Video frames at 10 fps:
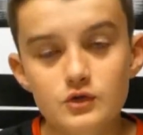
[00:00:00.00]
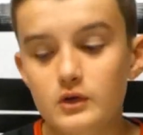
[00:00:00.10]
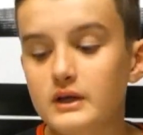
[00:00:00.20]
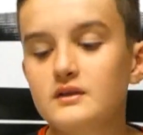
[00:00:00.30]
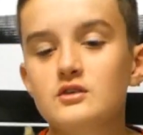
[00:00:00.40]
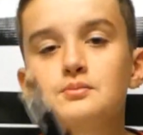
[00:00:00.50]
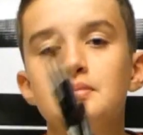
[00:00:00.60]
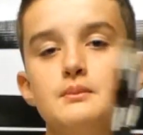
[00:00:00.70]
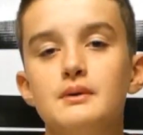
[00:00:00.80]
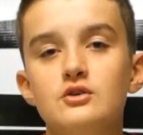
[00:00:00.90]
So in
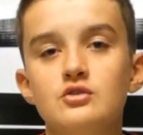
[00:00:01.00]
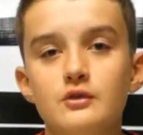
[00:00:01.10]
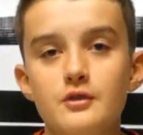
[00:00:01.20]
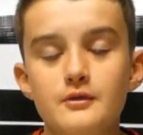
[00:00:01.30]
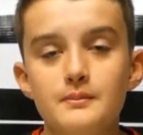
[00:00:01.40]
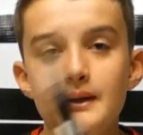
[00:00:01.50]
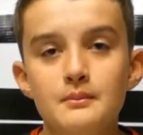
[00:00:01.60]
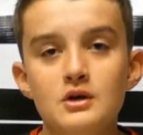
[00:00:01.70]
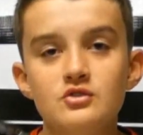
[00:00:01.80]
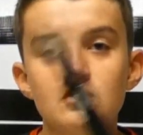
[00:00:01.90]
this big bunch of
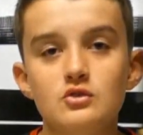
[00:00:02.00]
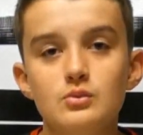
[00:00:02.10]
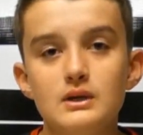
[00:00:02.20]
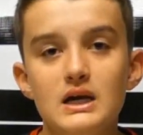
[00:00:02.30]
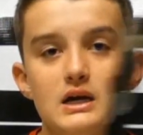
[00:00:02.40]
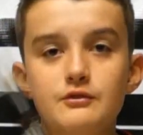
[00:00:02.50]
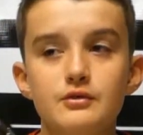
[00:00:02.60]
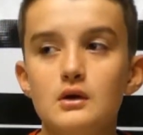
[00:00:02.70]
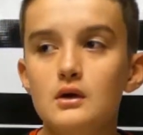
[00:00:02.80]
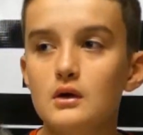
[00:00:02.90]
paintbrushes we
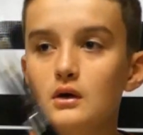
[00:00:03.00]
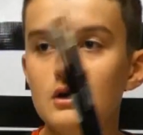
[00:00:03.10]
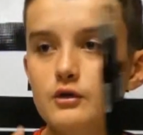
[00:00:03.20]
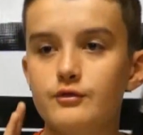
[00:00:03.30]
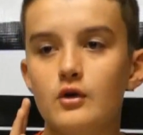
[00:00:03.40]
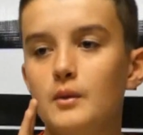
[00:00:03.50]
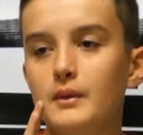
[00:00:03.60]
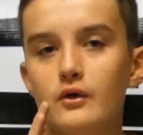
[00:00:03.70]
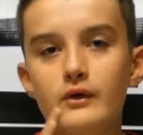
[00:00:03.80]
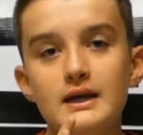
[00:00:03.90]
have
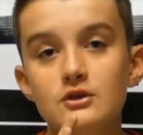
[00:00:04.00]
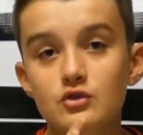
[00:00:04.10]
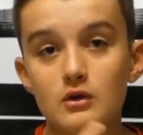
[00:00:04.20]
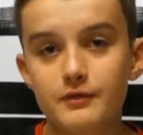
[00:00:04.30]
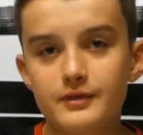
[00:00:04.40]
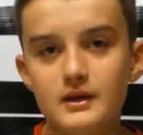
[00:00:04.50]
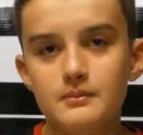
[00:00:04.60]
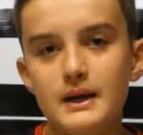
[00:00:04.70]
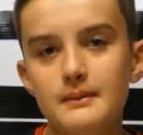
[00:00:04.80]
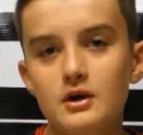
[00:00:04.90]
from a range of
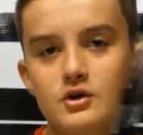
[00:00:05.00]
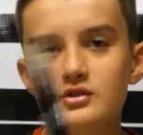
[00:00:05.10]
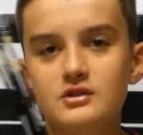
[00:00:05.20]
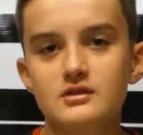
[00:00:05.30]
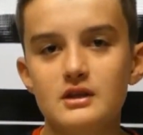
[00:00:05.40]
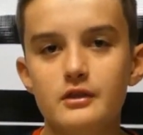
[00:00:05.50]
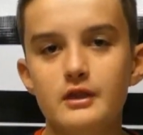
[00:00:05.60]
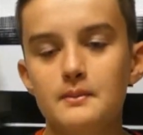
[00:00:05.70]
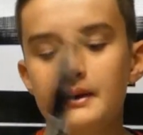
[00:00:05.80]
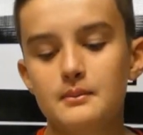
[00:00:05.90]
thin paintbrushes and
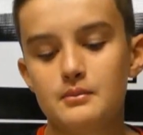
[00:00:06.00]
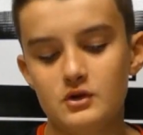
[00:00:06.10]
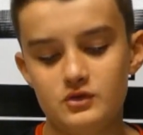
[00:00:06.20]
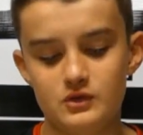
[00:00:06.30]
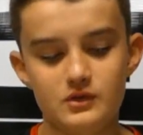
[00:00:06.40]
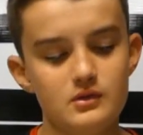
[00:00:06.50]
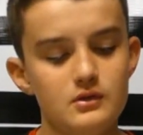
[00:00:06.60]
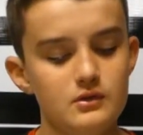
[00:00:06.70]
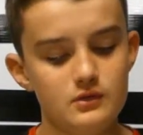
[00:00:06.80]
thick paintbrushes.